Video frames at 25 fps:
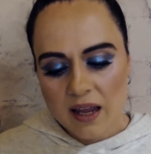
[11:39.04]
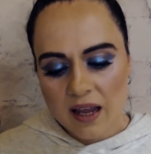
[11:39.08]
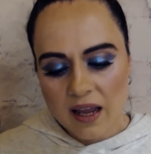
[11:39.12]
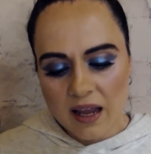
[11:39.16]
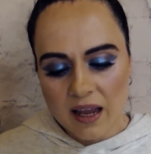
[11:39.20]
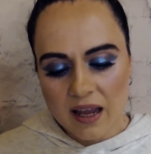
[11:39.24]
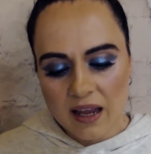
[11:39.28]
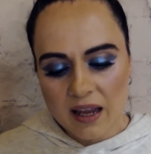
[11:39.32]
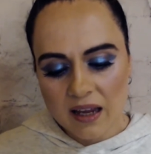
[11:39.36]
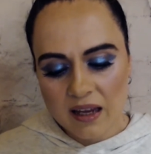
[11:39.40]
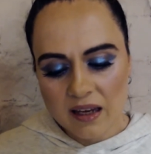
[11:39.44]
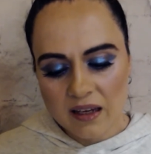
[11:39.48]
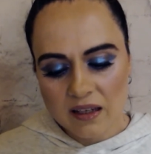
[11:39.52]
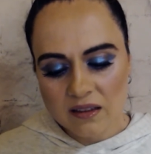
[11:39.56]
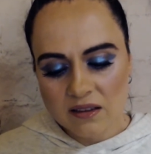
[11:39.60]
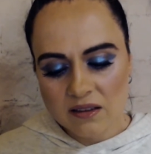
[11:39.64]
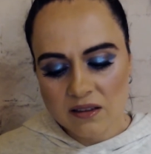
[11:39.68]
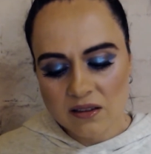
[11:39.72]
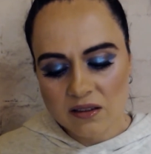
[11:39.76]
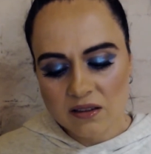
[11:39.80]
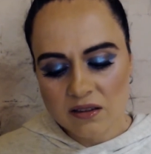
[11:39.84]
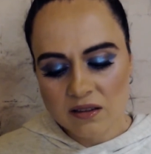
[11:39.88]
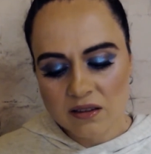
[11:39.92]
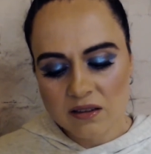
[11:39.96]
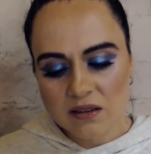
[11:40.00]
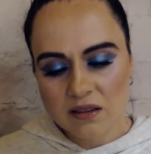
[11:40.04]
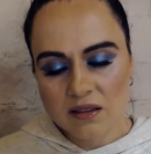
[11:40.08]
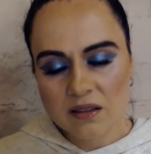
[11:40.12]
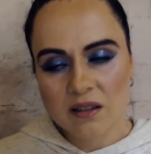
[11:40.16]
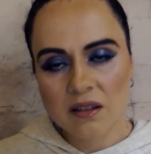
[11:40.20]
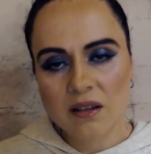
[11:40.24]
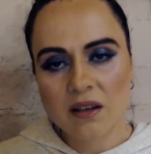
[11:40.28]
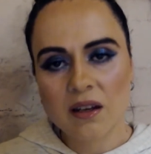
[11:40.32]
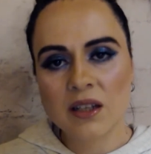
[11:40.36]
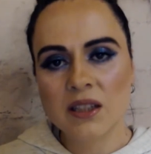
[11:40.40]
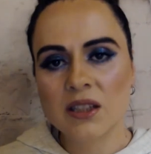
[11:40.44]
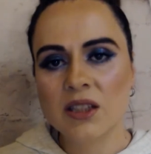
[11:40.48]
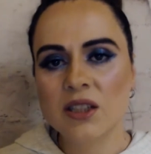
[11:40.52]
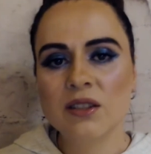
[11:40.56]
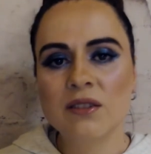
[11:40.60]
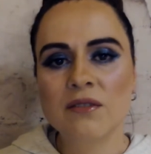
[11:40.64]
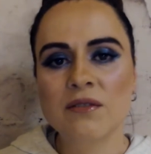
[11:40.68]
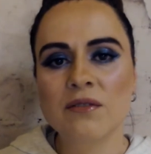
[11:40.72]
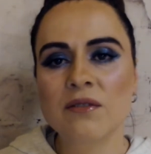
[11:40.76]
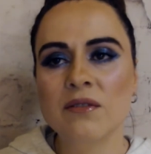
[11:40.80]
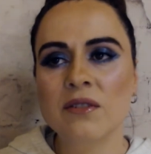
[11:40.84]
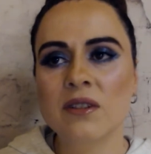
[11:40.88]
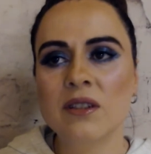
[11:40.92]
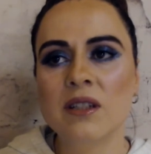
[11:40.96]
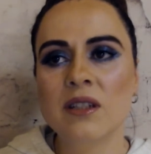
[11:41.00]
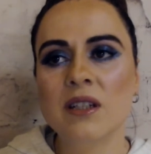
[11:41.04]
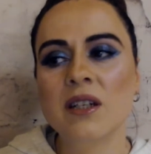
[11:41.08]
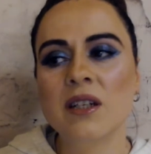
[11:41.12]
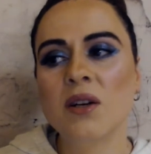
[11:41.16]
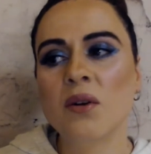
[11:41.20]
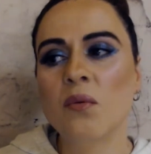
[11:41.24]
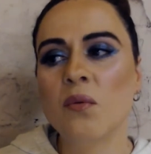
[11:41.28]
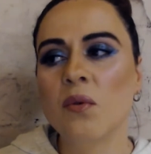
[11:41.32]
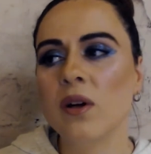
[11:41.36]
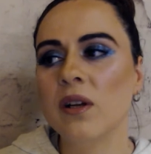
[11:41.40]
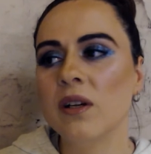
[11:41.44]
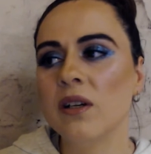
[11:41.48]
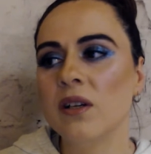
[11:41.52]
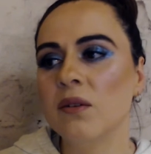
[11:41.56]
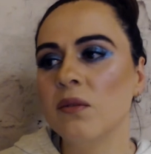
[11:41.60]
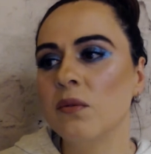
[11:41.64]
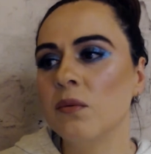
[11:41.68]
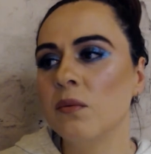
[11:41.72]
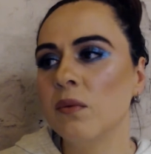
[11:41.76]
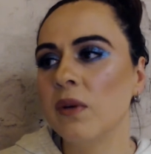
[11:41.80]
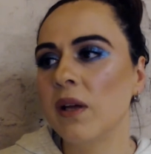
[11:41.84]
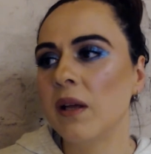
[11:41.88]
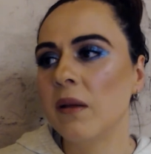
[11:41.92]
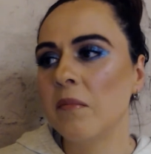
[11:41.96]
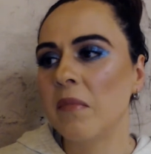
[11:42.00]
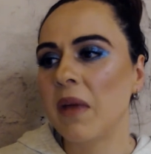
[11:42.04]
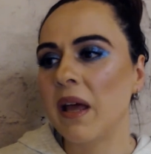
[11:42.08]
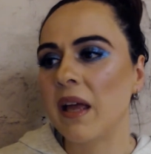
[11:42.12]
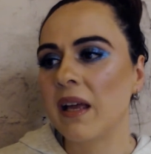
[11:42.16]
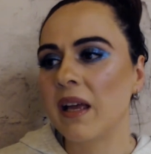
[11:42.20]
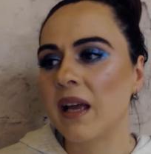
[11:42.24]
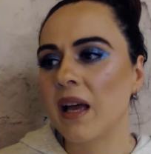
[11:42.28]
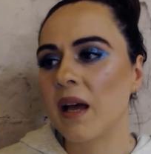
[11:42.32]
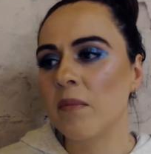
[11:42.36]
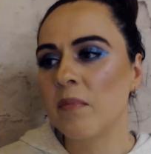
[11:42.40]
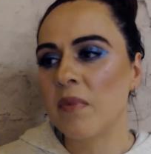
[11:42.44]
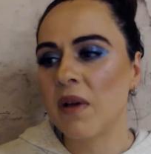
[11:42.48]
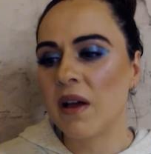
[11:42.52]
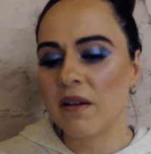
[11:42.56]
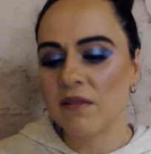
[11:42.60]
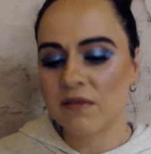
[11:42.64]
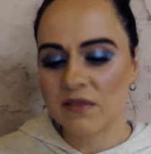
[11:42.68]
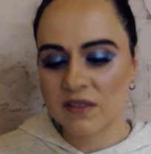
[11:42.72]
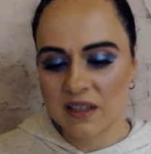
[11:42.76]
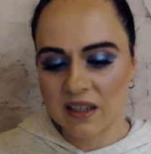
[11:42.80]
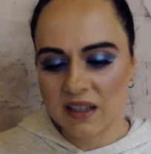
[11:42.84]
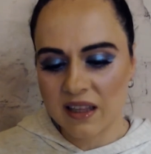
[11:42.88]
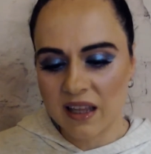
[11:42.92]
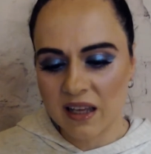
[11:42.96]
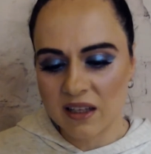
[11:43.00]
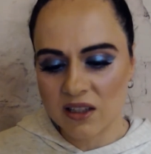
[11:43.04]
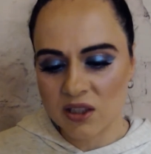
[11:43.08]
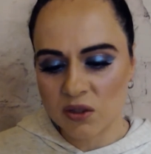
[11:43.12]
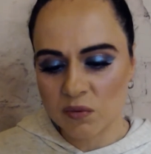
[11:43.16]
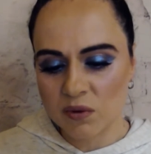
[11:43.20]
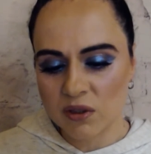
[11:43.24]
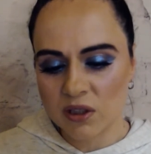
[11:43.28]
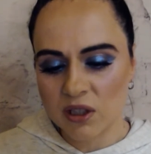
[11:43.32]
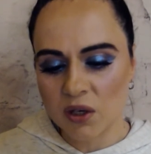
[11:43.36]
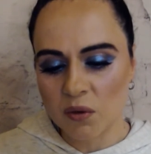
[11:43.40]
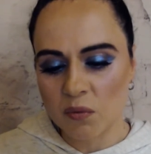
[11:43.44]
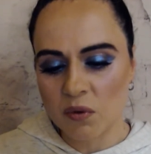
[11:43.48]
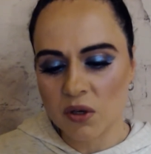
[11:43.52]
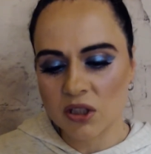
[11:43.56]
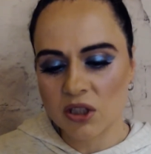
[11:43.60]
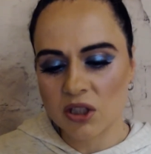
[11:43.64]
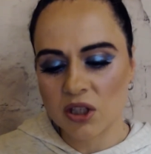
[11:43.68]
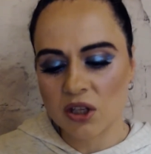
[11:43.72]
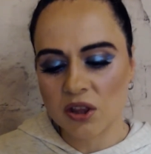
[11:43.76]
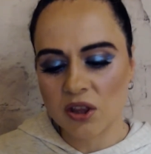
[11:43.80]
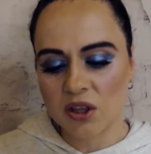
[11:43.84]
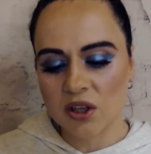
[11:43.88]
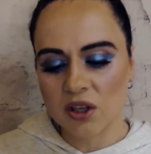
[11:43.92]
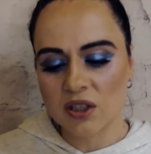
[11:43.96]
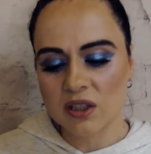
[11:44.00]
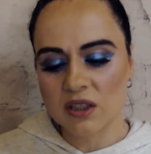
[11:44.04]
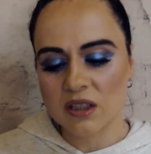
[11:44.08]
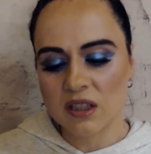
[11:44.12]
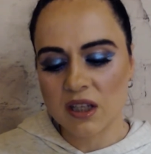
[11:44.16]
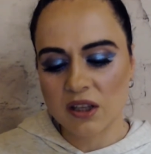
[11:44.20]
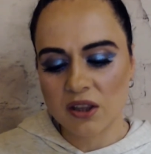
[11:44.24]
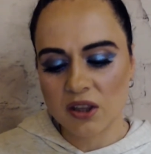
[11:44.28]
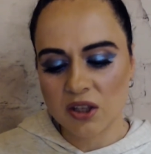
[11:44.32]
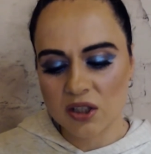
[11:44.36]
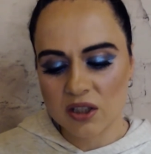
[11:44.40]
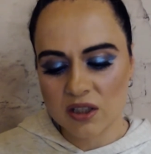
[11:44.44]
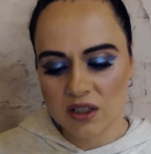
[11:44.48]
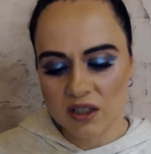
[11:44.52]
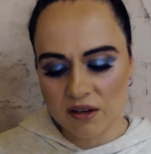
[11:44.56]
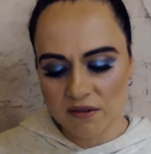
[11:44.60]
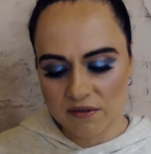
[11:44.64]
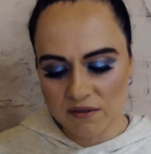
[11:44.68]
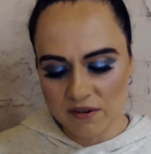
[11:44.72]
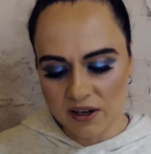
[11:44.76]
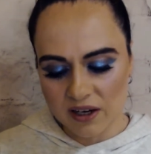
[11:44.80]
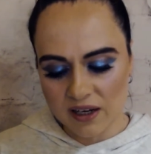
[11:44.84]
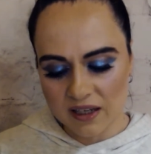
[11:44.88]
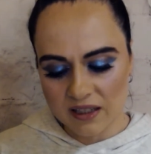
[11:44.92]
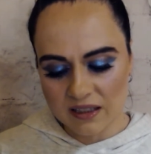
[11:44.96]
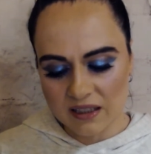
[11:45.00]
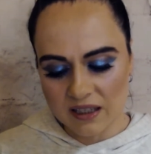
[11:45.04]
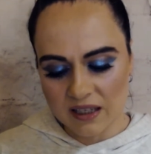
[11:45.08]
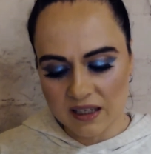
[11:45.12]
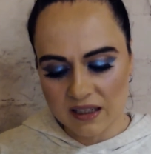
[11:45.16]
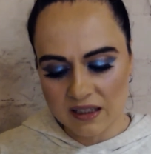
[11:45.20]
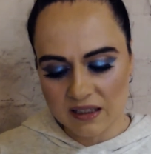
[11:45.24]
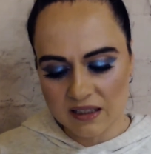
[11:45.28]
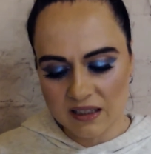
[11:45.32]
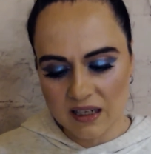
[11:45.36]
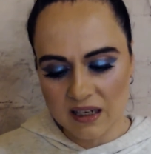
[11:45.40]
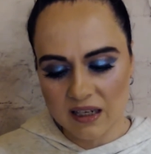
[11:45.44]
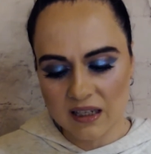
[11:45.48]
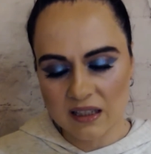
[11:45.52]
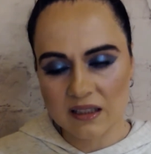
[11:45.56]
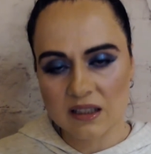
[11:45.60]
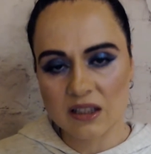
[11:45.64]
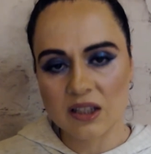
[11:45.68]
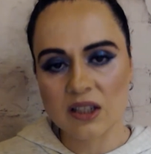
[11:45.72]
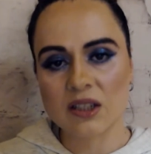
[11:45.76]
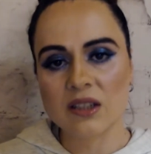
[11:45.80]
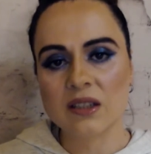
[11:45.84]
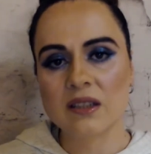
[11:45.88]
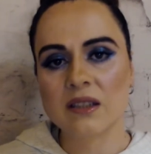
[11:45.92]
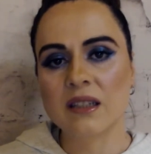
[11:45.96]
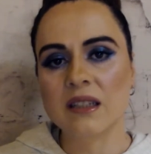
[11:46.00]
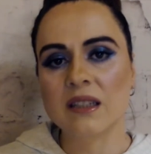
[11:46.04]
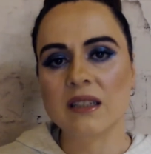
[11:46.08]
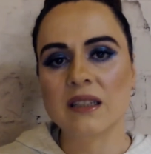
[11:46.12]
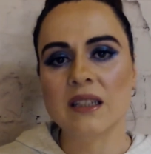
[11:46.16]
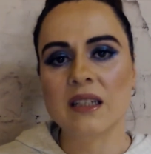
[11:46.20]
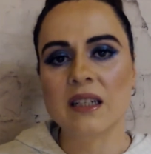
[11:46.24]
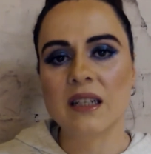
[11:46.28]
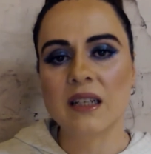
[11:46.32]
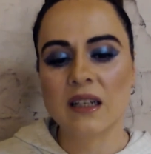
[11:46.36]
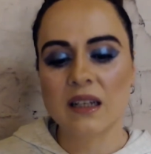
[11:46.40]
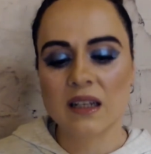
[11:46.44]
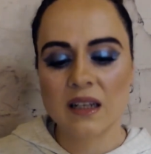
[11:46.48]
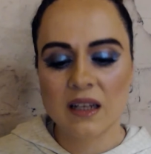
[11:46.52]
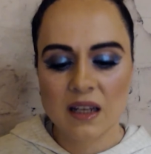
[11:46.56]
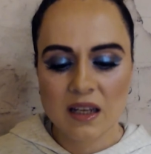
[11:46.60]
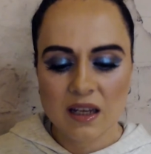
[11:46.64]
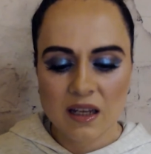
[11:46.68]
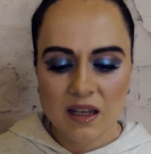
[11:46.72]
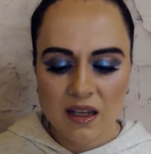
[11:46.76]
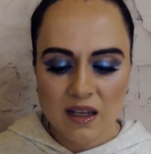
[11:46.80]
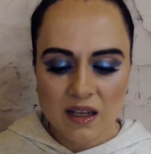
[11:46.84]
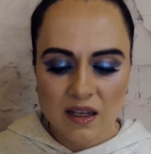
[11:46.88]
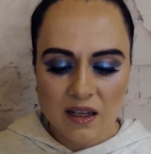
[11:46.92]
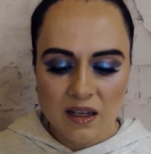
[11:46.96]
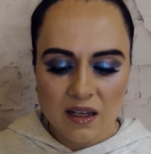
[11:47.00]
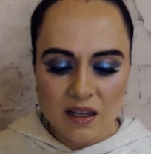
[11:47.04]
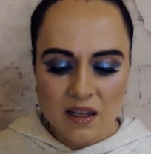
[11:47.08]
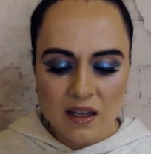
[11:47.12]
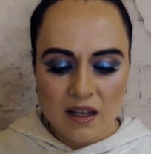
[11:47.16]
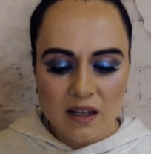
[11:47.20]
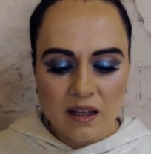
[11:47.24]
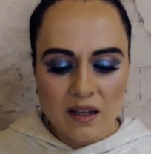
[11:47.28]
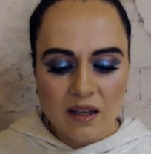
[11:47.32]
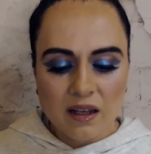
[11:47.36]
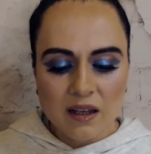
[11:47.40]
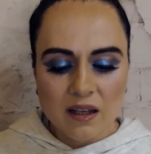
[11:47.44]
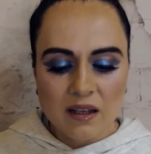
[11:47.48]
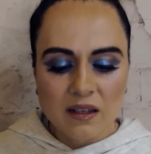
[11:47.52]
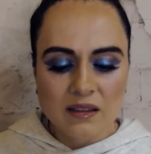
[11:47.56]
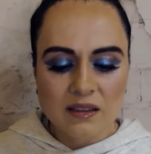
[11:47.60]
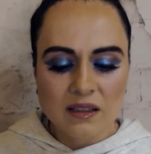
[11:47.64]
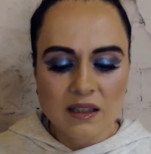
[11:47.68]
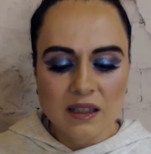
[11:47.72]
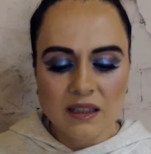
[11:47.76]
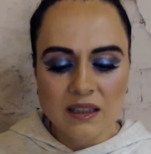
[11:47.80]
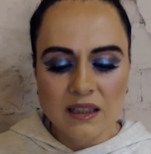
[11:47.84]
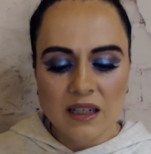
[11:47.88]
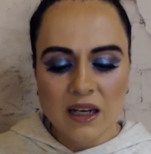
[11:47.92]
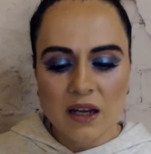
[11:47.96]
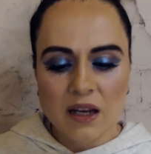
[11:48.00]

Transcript: And I just didn't want to wear makeup after that, so we did watch it Thursday, Friday, Saturday, so Sunday, a